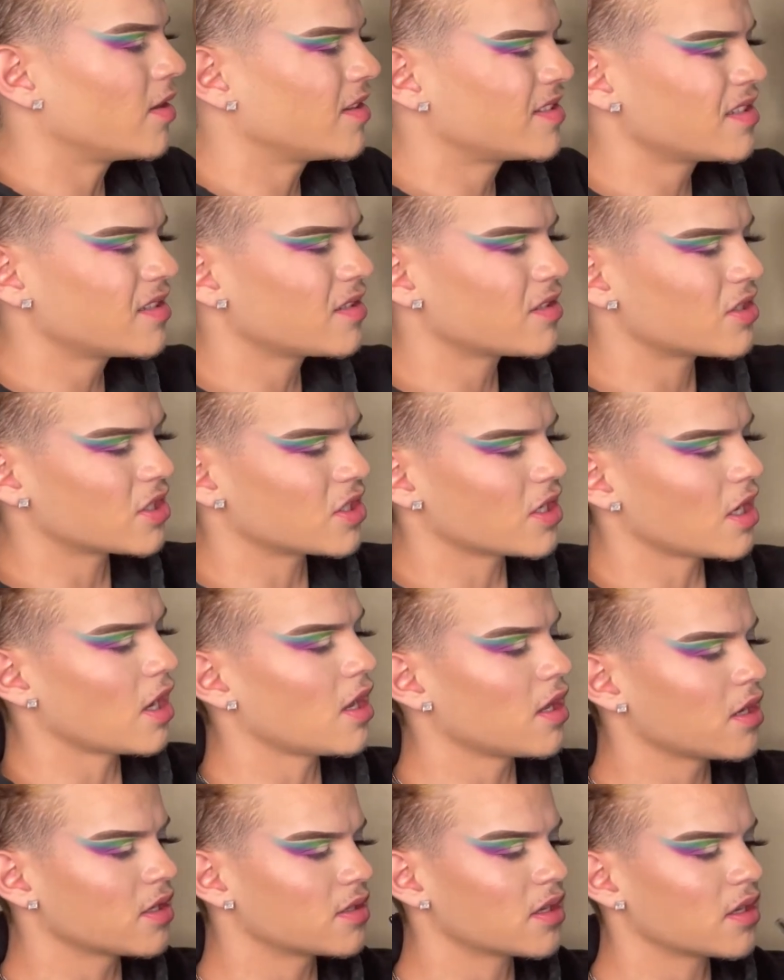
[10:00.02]
not a shade,
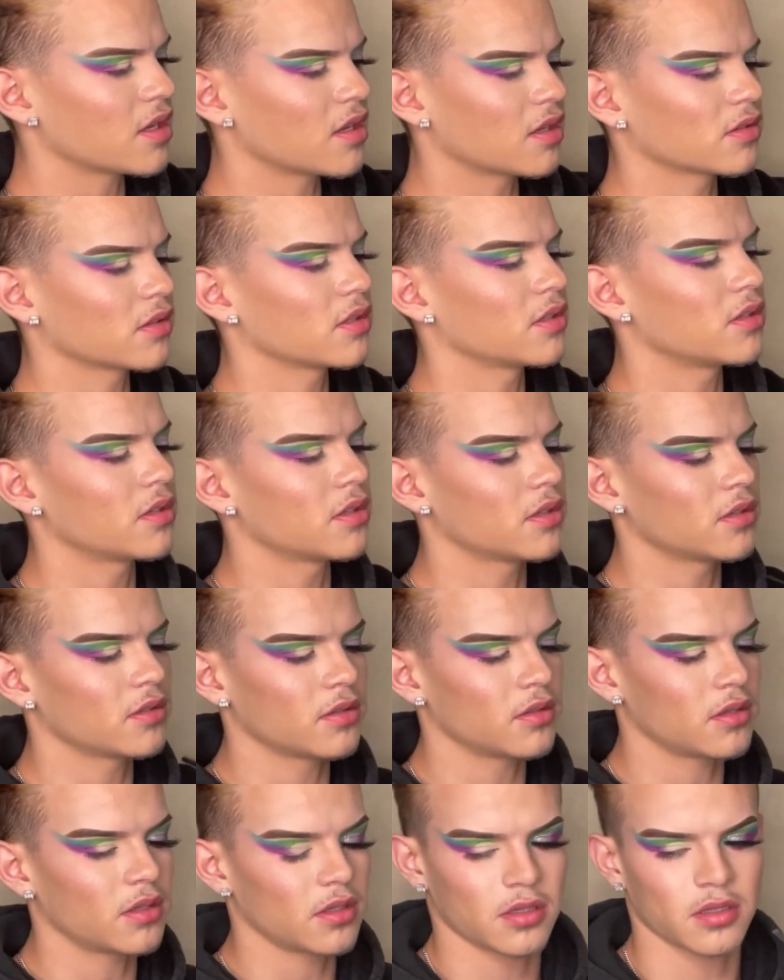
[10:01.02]
it's like a glitter.
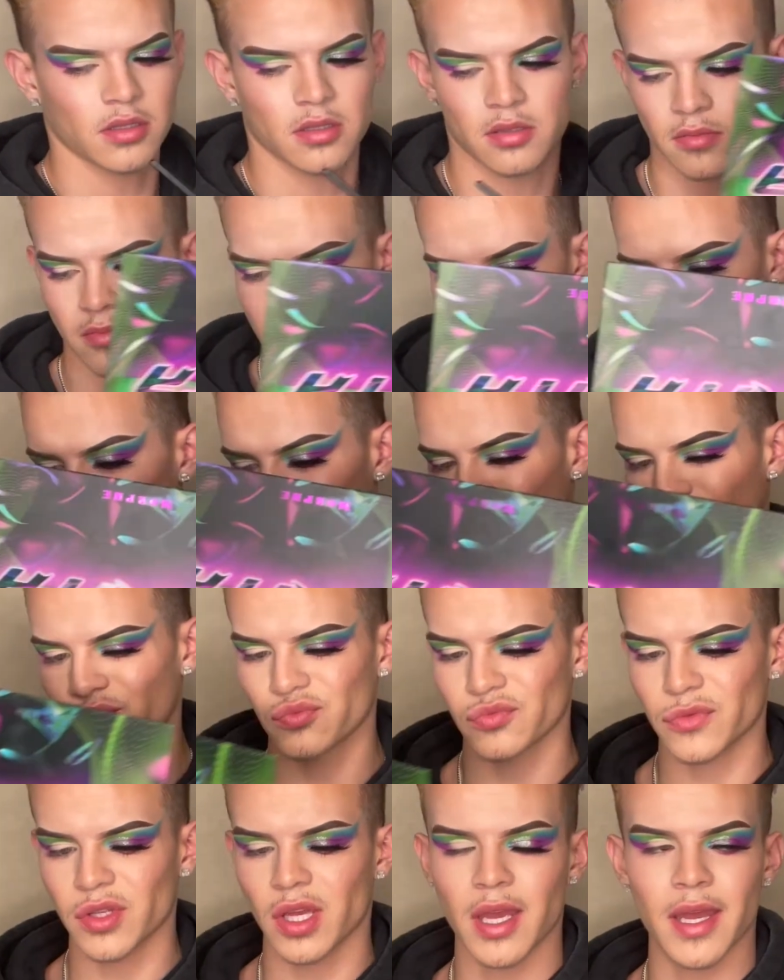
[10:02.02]
And
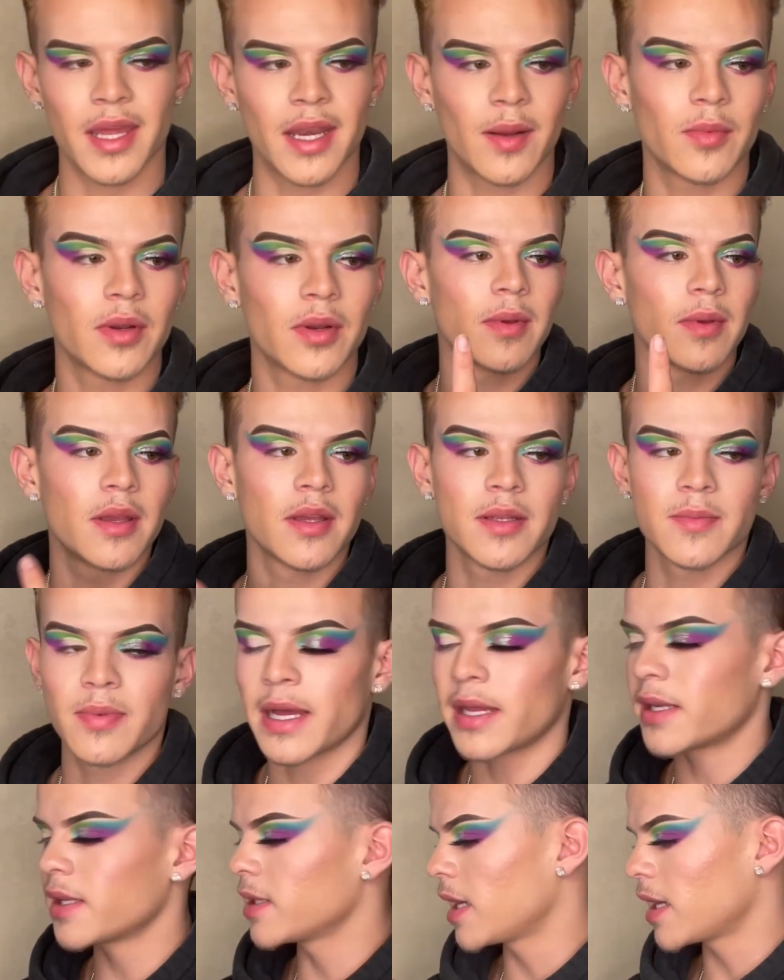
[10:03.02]
I'm gonna
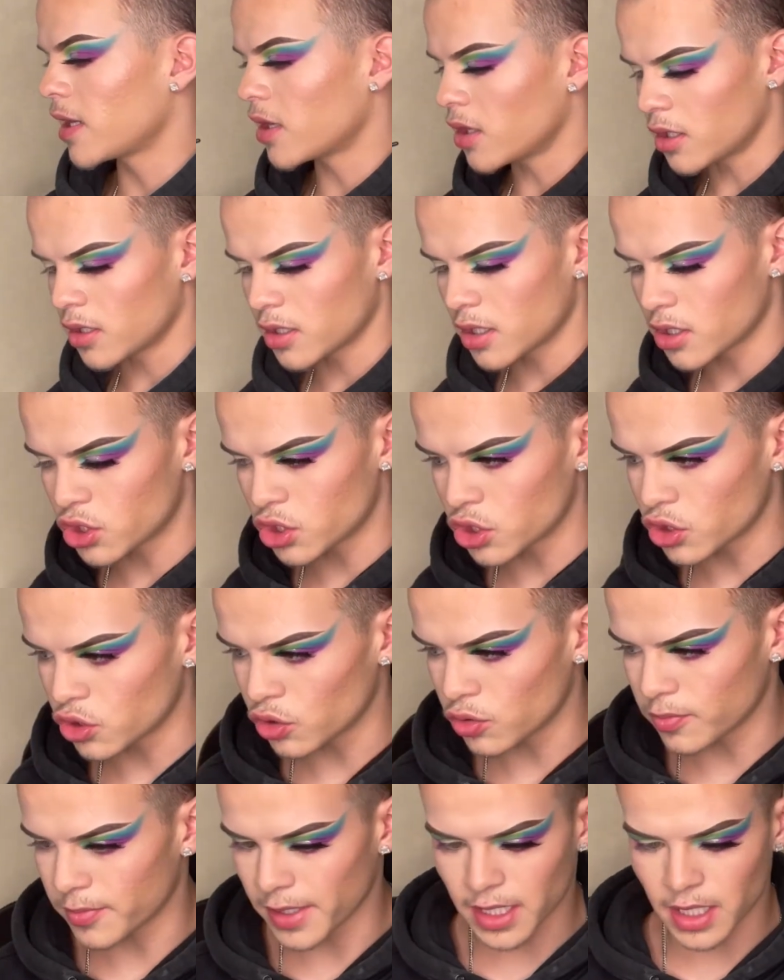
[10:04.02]
patting that on to
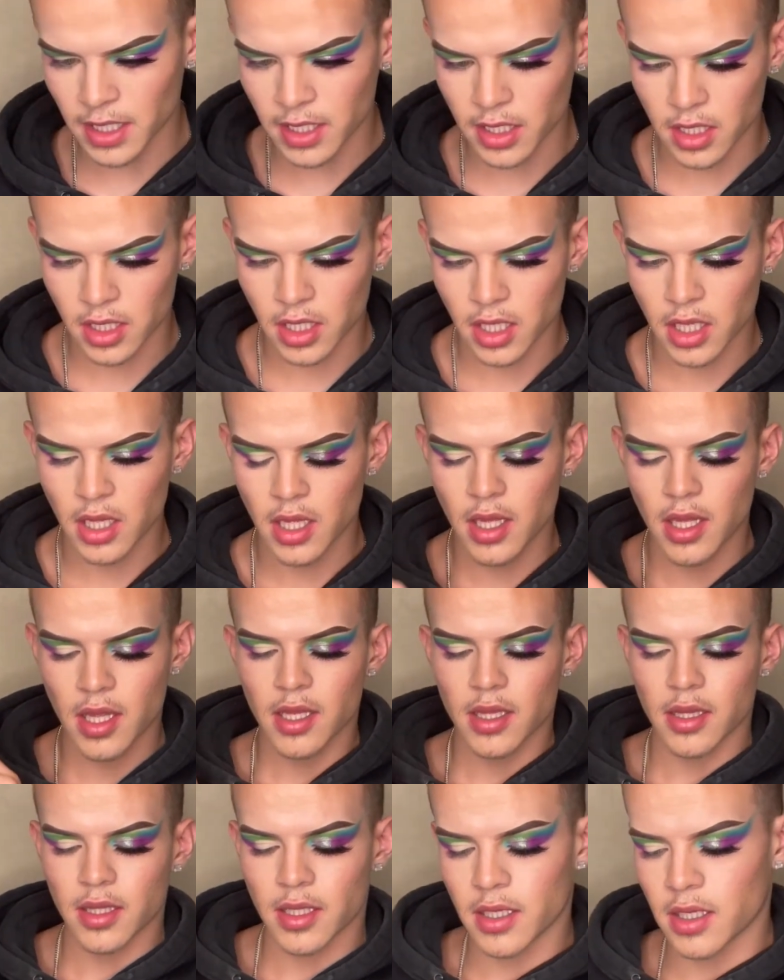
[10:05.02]
my
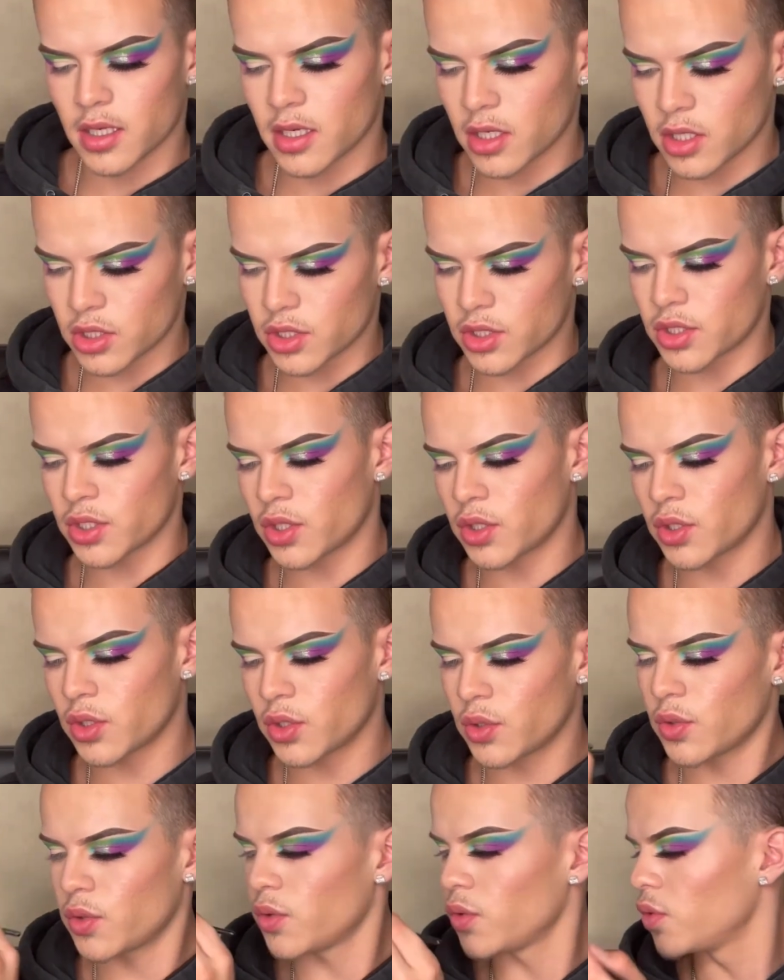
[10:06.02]
eyelid. So
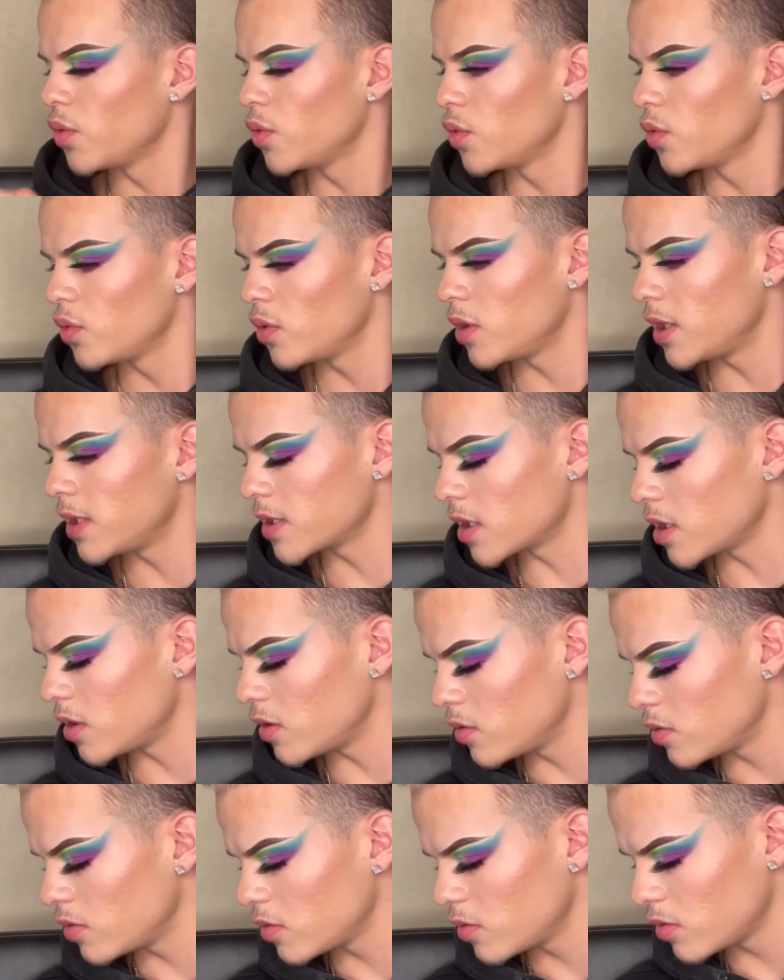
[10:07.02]
let's go.
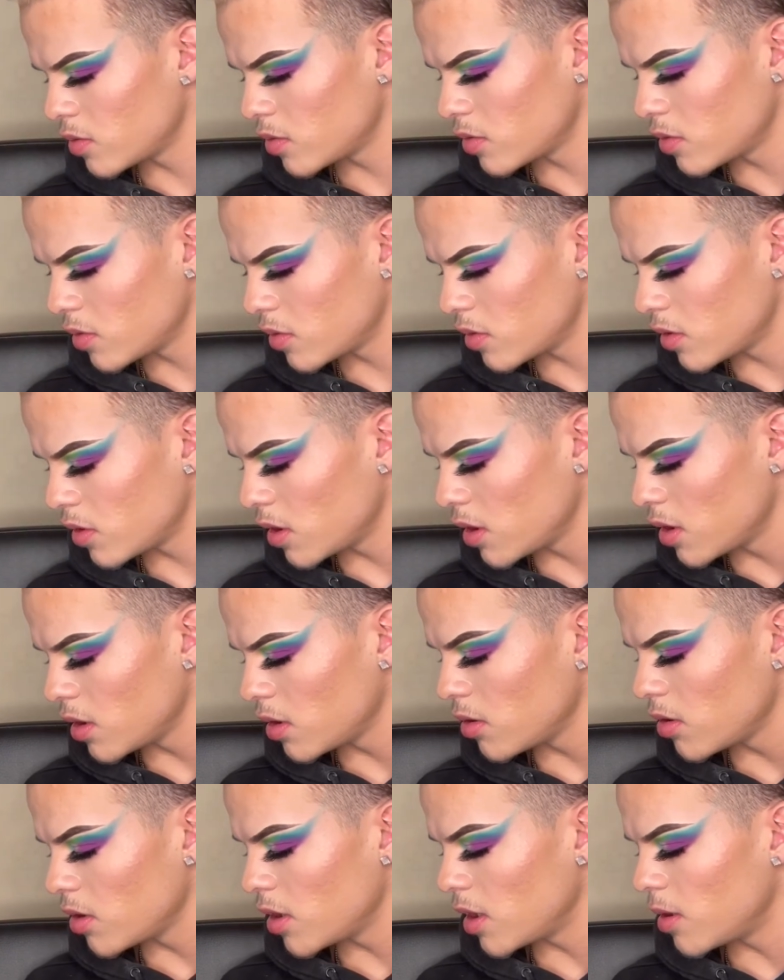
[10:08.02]

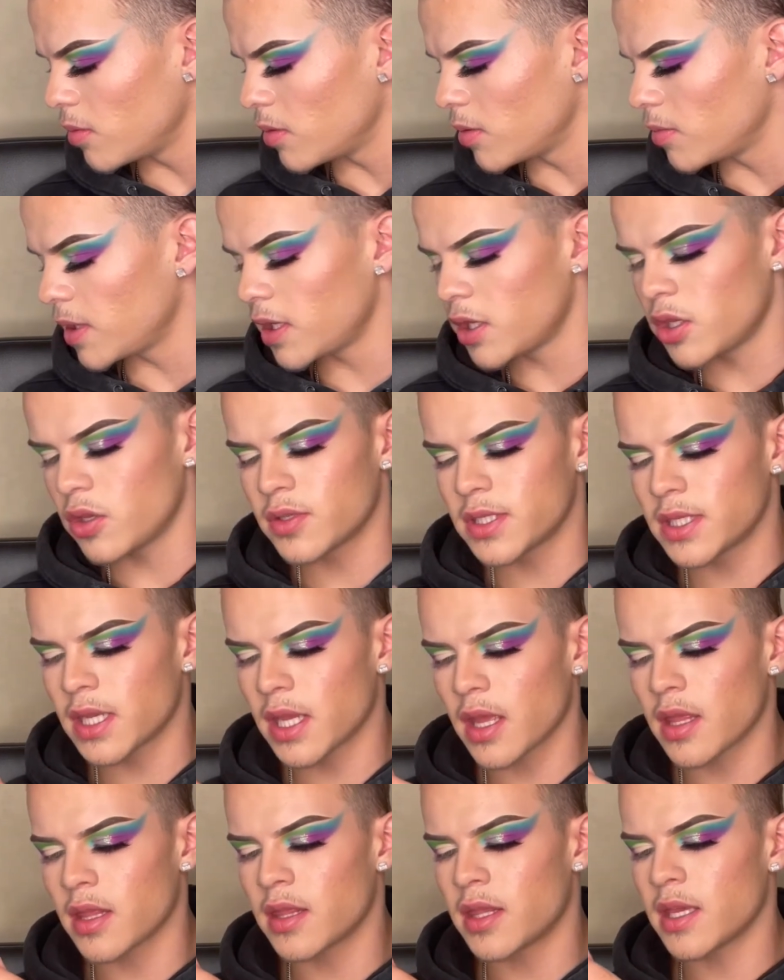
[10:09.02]
I'm gonna be
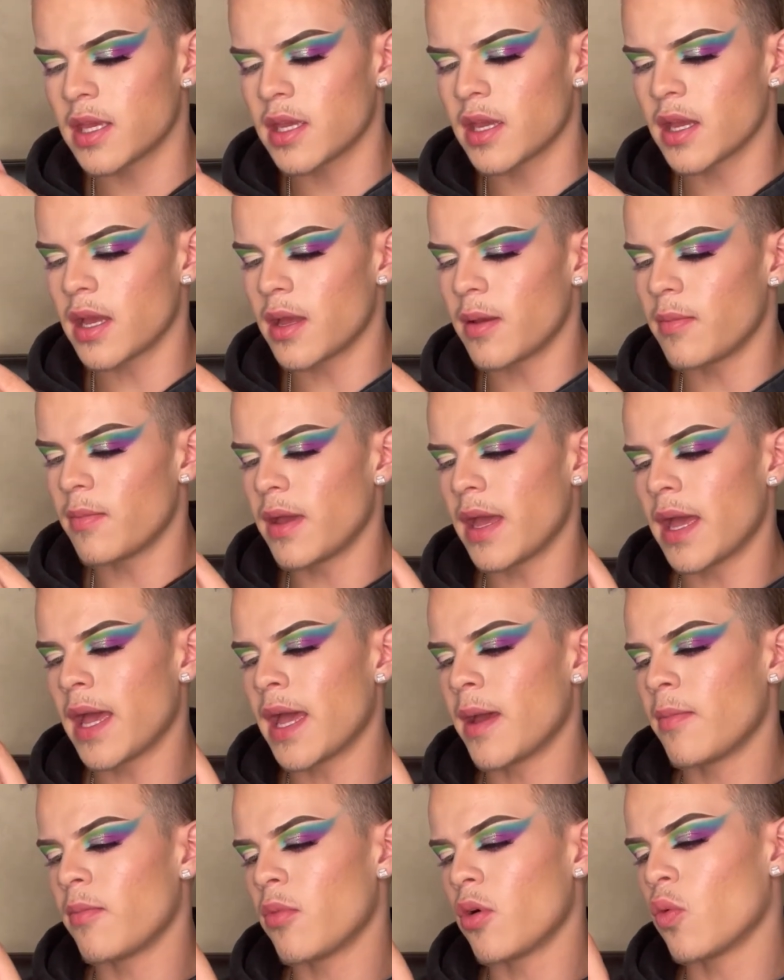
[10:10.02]
using the
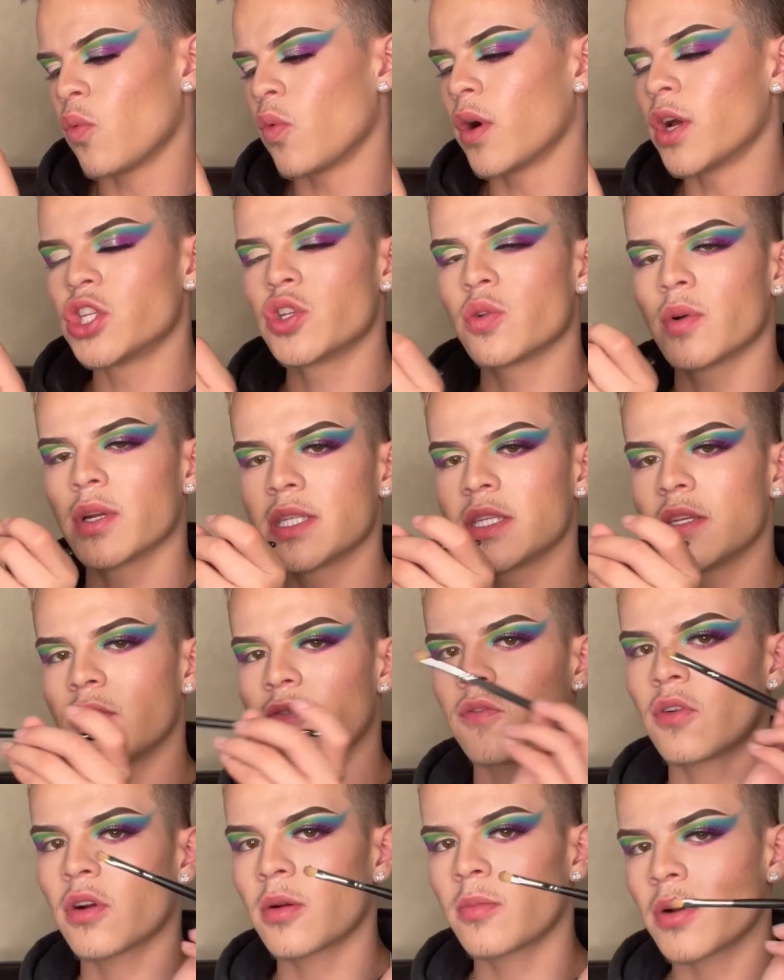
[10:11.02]

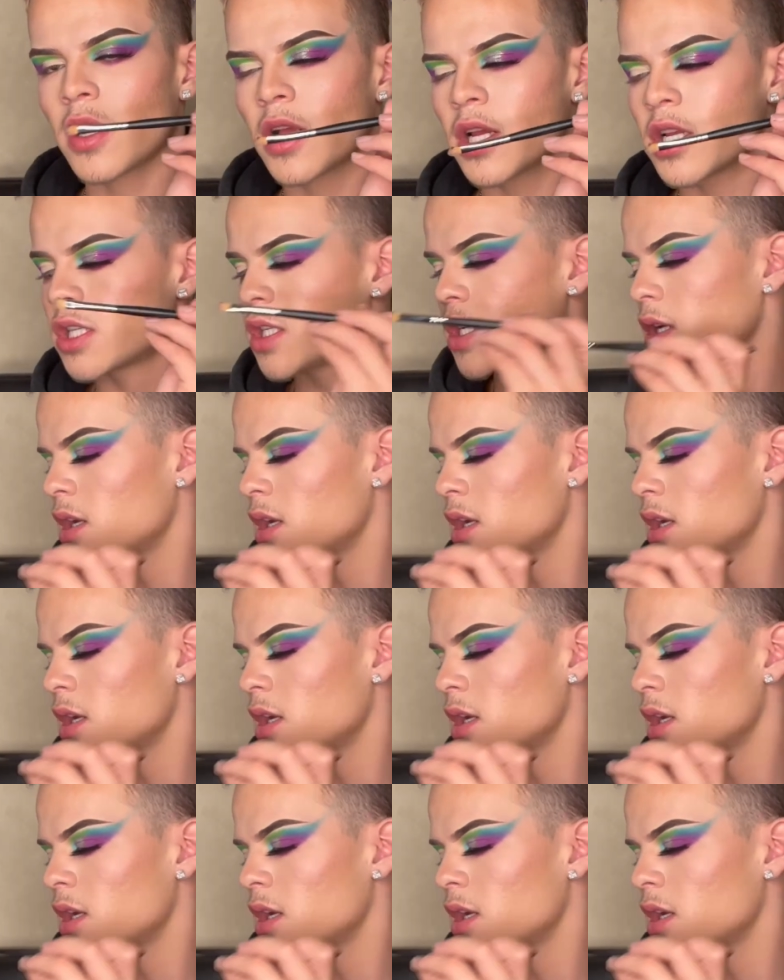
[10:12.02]
M124 brush